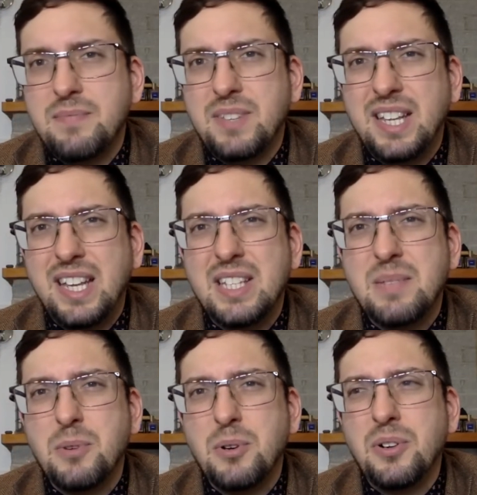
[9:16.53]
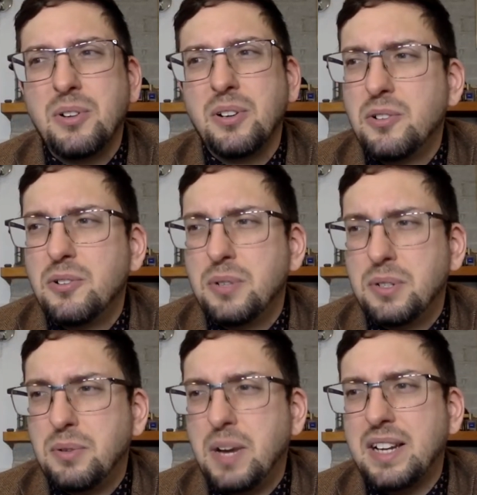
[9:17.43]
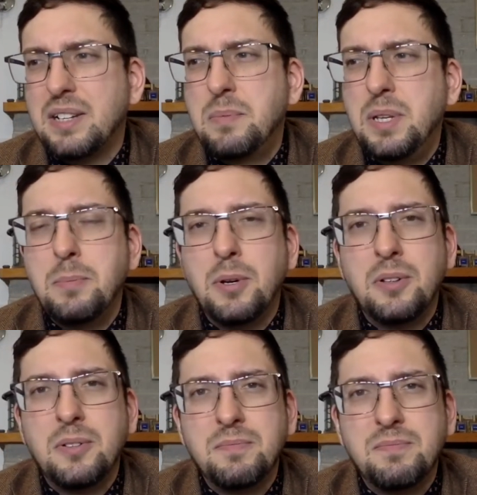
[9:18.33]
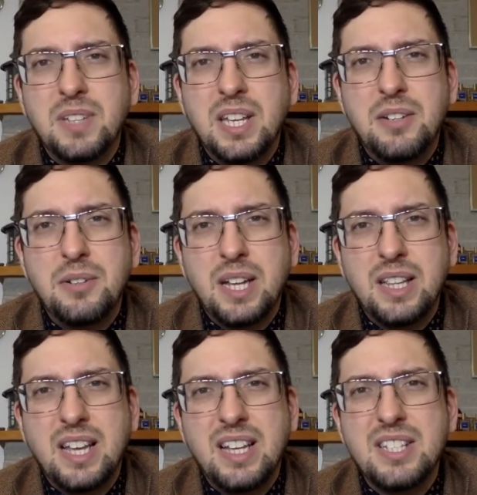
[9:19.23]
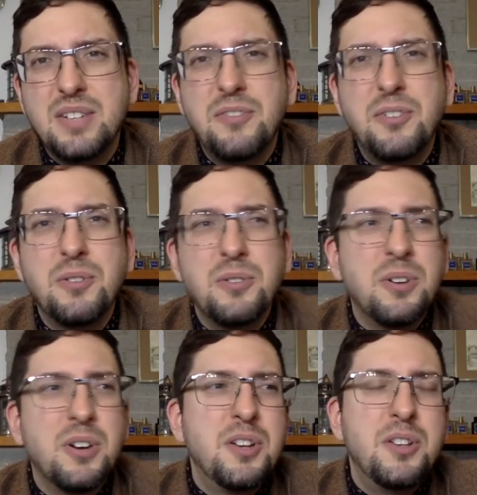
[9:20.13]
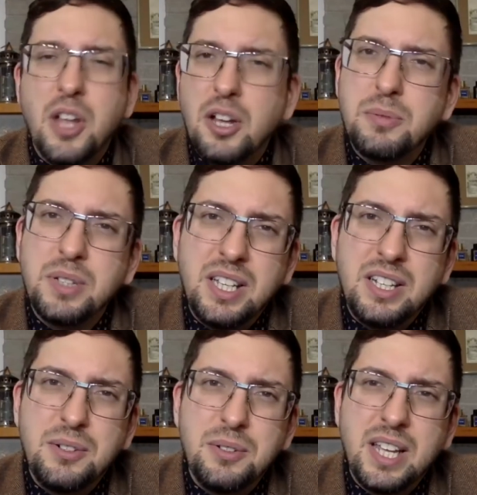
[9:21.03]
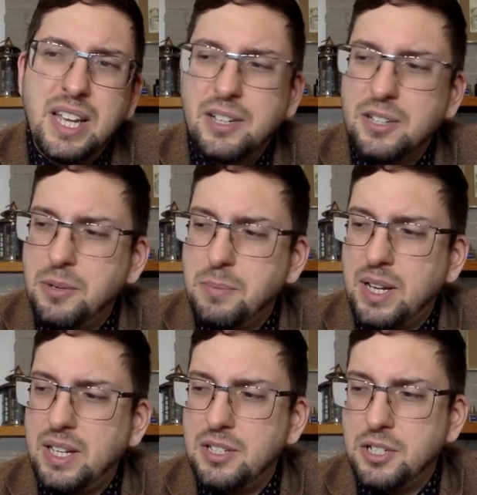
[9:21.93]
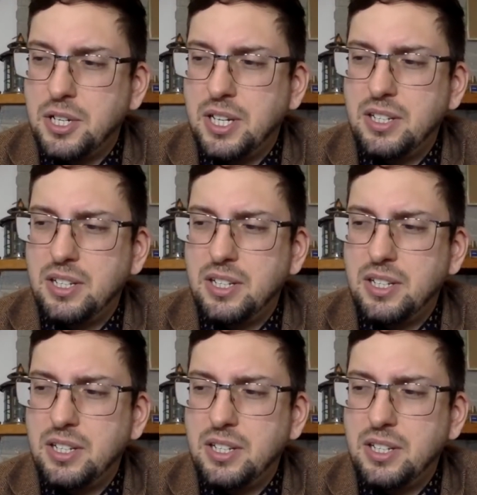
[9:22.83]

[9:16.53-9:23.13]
I think it's more to attract people into that line. So if you're not really into leather, you might enjoy it.